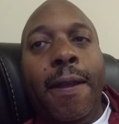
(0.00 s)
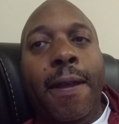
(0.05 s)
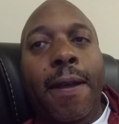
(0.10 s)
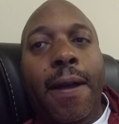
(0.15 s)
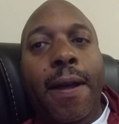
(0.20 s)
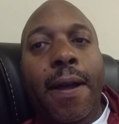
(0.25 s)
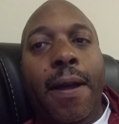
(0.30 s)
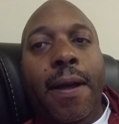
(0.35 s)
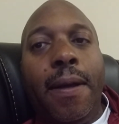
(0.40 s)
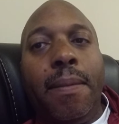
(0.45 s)

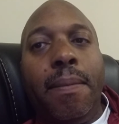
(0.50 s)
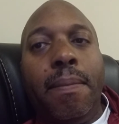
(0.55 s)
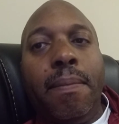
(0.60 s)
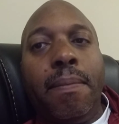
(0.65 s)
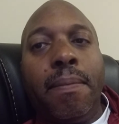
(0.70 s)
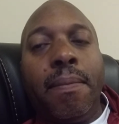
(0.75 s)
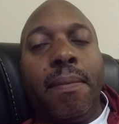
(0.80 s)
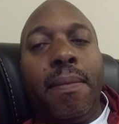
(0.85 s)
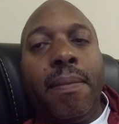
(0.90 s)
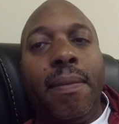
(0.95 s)

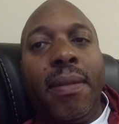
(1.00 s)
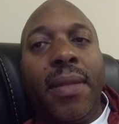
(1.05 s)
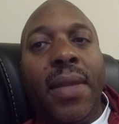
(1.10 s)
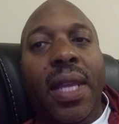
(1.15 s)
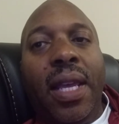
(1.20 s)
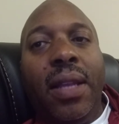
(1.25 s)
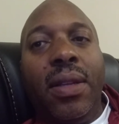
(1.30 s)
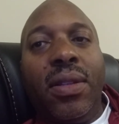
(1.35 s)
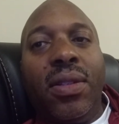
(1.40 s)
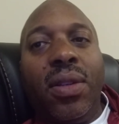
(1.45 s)

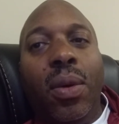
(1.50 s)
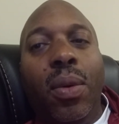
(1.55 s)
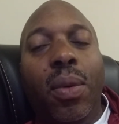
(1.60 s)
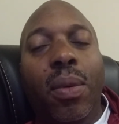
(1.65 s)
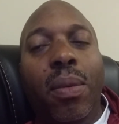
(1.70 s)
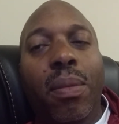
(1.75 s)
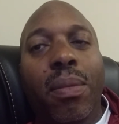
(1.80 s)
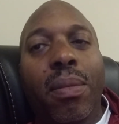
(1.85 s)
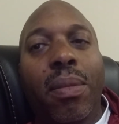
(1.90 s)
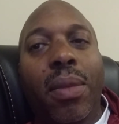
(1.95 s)
And
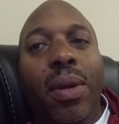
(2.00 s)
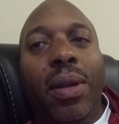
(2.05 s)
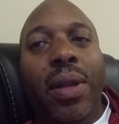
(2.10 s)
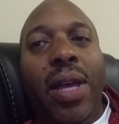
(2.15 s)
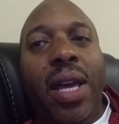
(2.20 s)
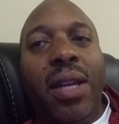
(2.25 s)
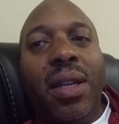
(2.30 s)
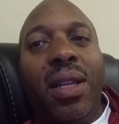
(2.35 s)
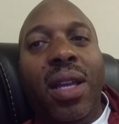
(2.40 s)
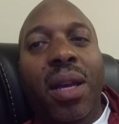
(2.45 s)
so a
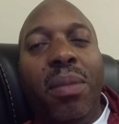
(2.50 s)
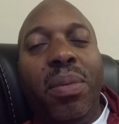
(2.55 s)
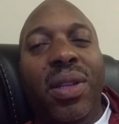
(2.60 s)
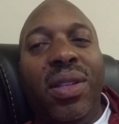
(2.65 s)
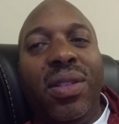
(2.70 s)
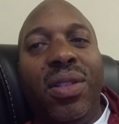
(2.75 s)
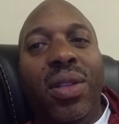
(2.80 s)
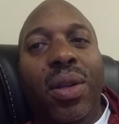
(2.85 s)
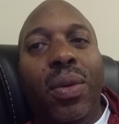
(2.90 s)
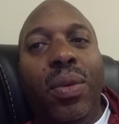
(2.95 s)
lot of
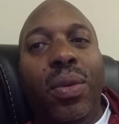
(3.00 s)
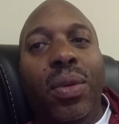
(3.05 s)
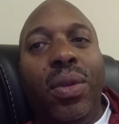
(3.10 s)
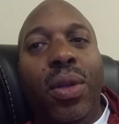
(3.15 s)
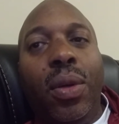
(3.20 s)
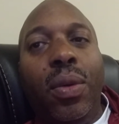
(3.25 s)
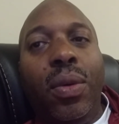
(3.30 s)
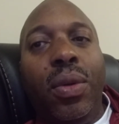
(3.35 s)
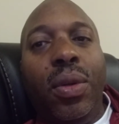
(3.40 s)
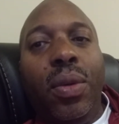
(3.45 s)
companies
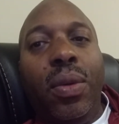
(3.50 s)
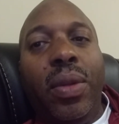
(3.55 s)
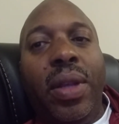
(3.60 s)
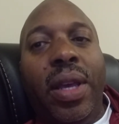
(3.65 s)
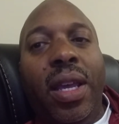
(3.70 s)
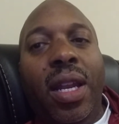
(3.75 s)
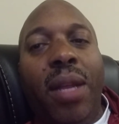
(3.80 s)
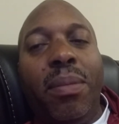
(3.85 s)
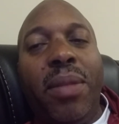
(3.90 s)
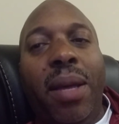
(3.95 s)
don't do
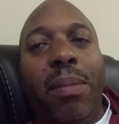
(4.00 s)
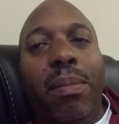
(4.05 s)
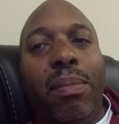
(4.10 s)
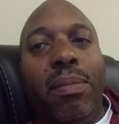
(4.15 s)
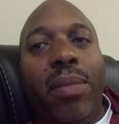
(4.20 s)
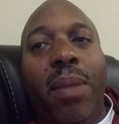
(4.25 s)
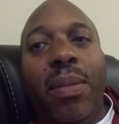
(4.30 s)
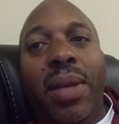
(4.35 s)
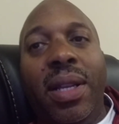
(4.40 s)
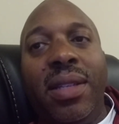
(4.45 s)
that. I'm
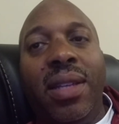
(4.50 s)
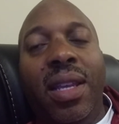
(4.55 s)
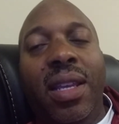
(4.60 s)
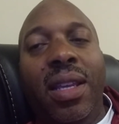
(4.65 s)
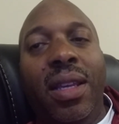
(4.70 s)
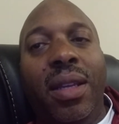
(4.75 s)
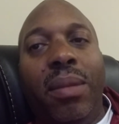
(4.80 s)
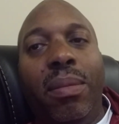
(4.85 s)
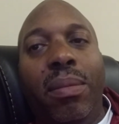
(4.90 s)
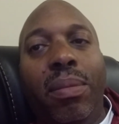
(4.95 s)
not
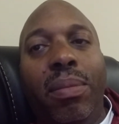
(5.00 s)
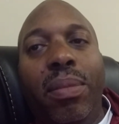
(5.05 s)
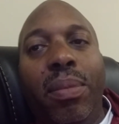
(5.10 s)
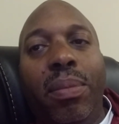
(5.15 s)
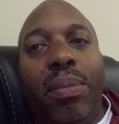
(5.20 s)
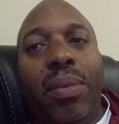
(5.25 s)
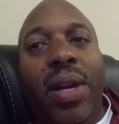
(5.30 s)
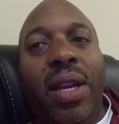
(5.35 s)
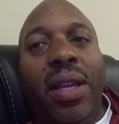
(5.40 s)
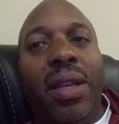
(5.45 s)
saying in a
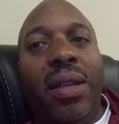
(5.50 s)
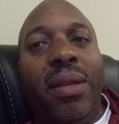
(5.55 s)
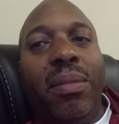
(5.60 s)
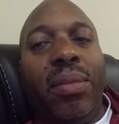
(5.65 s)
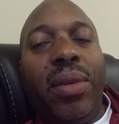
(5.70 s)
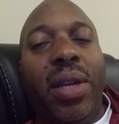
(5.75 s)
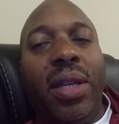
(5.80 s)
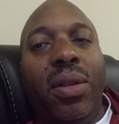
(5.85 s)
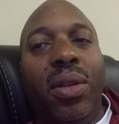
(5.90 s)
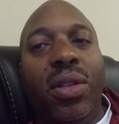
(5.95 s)

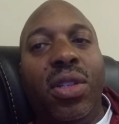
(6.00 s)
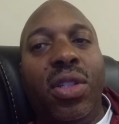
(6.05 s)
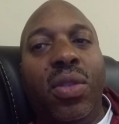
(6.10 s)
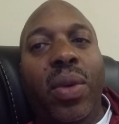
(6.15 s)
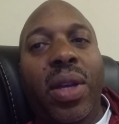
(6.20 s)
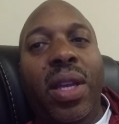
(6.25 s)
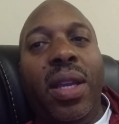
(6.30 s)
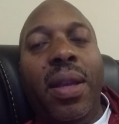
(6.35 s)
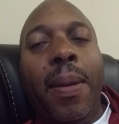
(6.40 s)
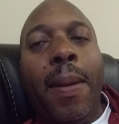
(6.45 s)
braggadocious
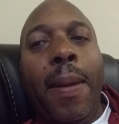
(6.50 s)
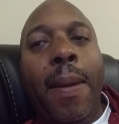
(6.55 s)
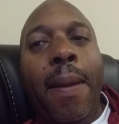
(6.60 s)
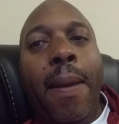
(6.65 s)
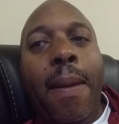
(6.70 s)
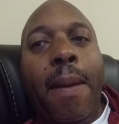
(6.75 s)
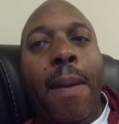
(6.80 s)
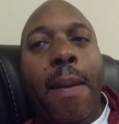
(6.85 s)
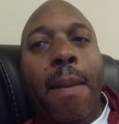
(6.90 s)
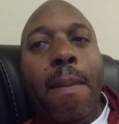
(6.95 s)
way,
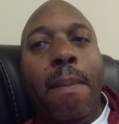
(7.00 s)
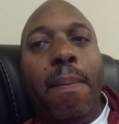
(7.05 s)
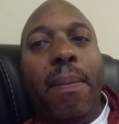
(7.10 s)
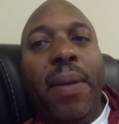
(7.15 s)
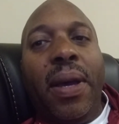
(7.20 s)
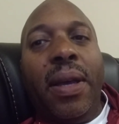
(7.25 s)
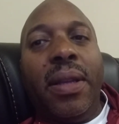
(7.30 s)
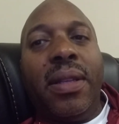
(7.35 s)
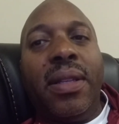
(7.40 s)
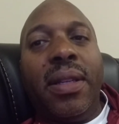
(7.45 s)

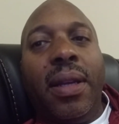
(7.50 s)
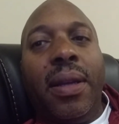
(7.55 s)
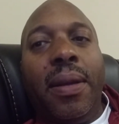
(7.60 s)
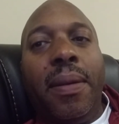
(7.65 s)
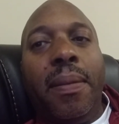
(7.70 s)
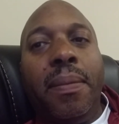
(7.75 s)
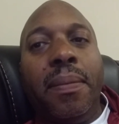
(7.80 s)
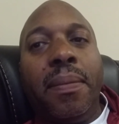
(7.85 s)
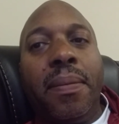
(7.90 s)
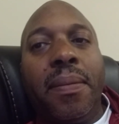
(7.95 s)
but
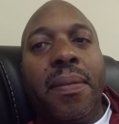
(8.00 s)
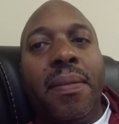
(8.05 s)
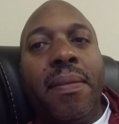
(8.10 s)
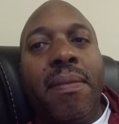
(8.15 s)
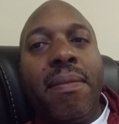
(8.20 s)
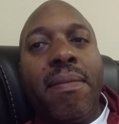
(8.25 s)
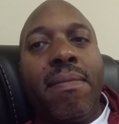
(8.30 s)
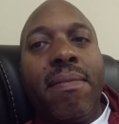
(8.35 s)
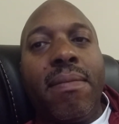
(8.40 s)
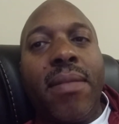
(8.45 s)

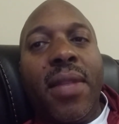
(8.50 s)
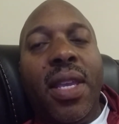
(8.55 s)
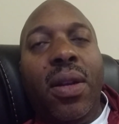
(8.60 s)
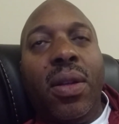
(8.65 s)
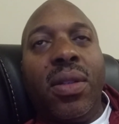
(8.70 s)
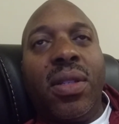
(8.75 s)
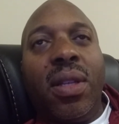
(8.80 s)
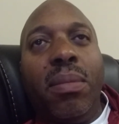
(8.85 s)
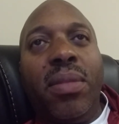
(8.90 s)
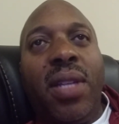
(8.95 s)

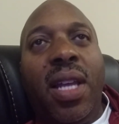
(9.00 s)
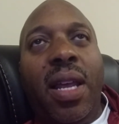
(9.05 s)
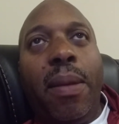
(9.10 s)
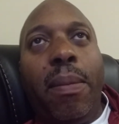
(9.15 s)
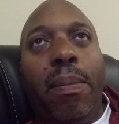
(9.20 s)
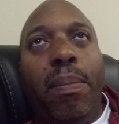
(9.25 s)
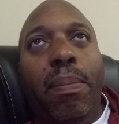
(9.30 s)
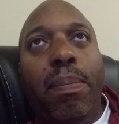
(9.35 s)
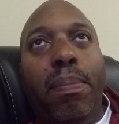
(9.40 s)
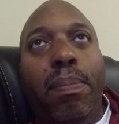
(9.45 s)

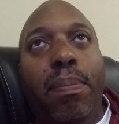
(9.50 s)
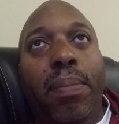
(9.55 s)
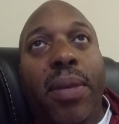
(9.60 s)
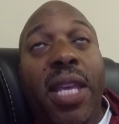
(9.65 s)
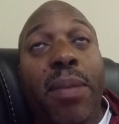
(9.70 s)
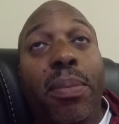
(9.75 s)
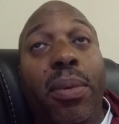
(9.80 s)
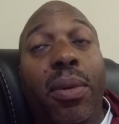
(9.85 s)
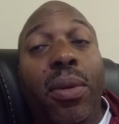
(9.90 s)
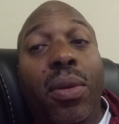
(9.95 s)
sometimes
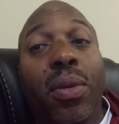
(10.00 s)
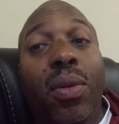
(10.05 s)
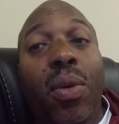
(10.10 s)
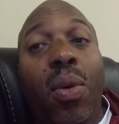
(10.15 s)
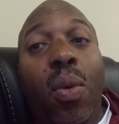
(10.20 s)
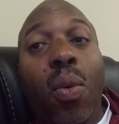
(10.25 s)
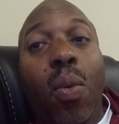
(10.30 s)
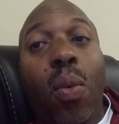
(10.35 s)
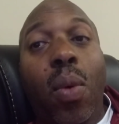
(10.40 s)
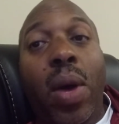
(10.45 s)

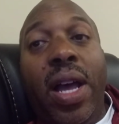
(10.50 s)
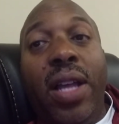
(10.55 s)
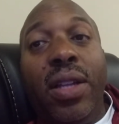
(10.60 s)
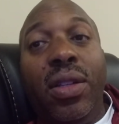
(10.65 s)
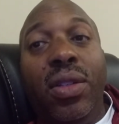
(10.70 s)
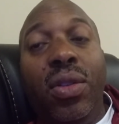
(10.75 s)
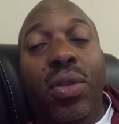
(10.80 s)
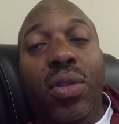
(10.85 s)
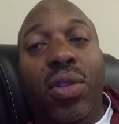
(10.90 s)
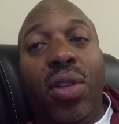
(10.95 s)
people
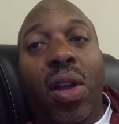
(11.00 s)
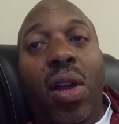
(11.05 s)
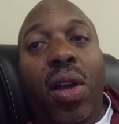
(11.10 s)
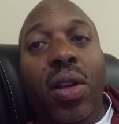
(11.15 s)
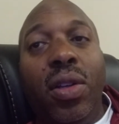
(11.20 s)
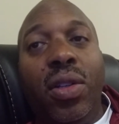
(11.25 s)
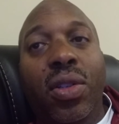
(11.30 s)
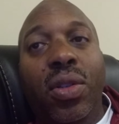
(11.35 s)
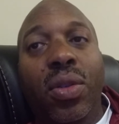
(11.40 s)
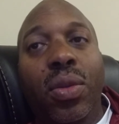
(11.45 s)
want to
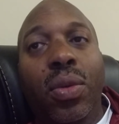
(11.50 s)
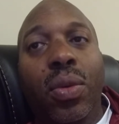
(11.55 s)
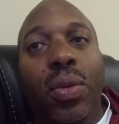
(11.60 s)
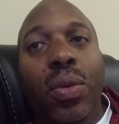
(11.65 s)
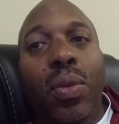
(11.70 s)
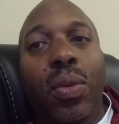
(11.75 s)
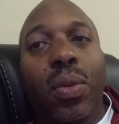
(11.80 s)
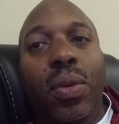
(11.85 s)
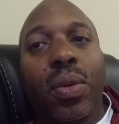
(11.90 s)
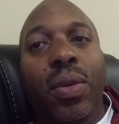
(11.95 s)
talk
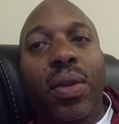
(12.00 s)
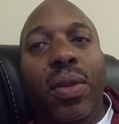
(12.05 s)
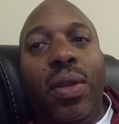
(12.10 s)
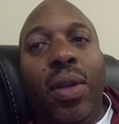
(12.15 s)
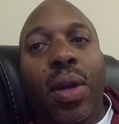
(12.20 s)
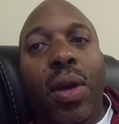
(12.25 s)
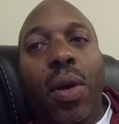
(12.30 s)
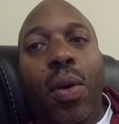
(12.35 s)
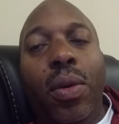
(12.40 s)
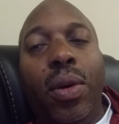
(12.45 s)
to
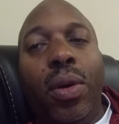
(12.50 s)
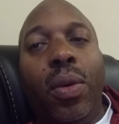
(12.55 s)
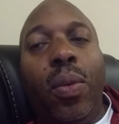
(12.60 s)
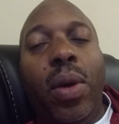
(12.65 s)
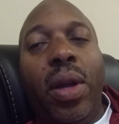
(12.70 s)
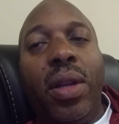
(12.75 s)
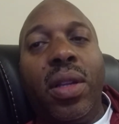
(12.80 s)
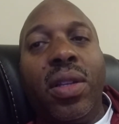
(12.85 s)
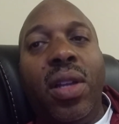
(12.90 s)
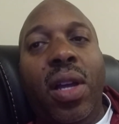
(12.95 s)
the owner,
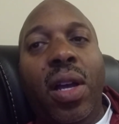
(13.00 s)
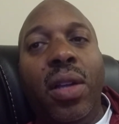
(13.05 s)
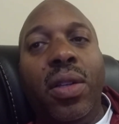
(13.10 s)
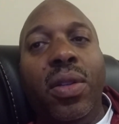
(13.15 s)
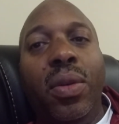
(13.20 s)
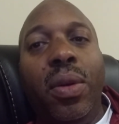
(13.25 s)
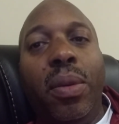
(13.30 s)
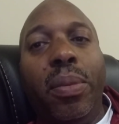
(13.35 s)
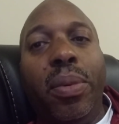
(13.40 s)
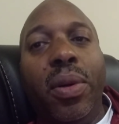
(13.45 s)
want to talk
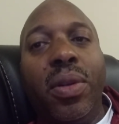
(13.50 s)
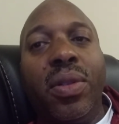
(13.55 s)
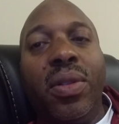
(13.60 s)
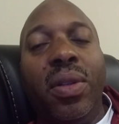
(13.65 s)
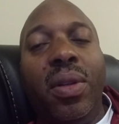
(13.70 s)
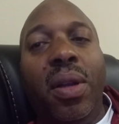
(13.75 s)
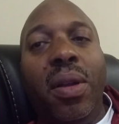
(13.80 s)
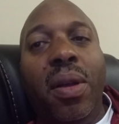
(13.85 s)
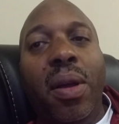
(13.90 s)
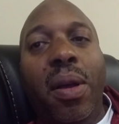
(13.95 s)
to a
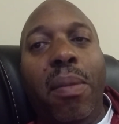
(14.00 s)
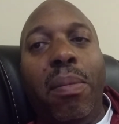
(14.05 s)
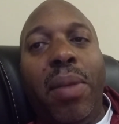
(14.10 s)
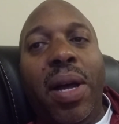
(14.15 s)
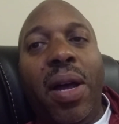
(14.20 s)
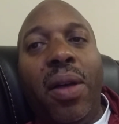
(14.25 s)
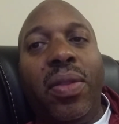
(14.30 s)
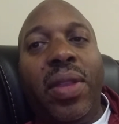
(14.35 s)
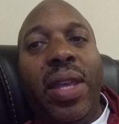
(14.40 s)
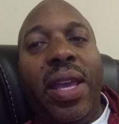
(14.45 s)
person
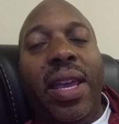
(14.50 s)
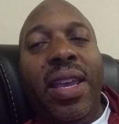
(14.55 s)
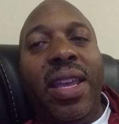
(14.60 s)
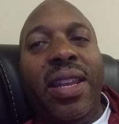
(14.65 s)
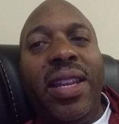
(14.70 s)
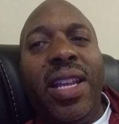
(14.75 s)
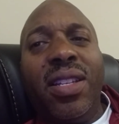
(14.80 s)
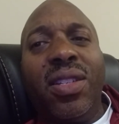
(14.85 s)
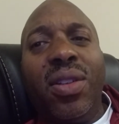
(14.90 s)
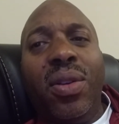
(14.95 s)
about that,
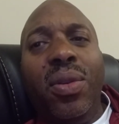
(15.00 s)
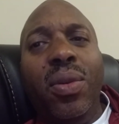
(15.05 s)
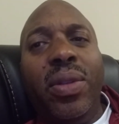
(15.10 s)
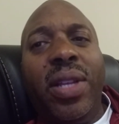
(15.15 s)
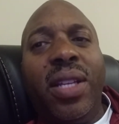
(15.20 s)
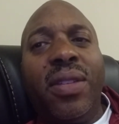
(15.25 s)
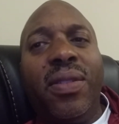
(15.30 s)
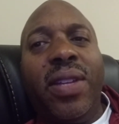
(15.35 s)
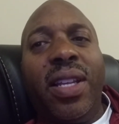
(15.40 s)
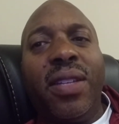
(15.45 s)
and that's cool.
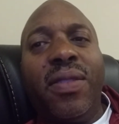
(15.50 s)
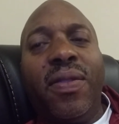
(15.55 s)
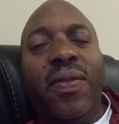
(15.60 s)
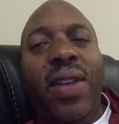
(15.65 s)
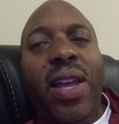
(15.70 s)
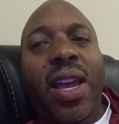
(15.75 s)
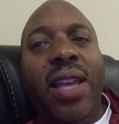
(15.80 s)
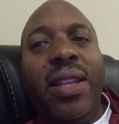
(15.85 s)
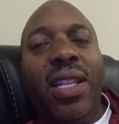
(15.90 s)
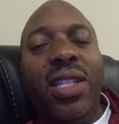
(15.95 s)
That's
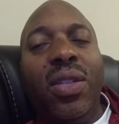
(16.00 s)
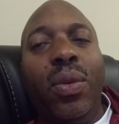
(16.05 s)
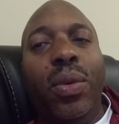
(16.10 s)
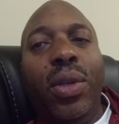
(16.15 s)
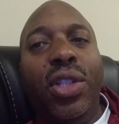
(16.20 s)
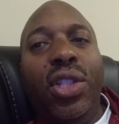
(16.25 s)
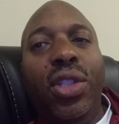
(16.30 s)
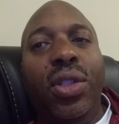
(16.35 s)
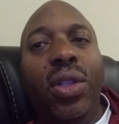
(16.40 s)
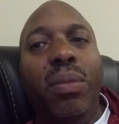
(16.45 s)
fine. That's the
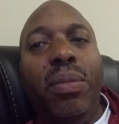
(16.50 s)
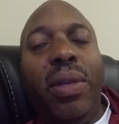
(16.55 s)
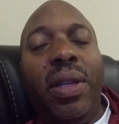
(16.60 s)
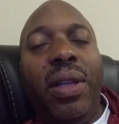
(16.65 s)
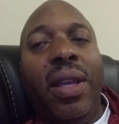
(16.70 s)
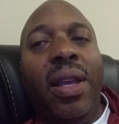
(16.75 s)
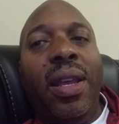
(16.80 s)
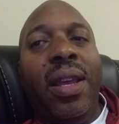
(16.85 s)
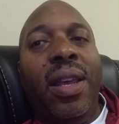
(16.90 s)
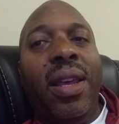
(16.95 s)
way it should
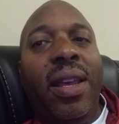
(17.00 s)
be.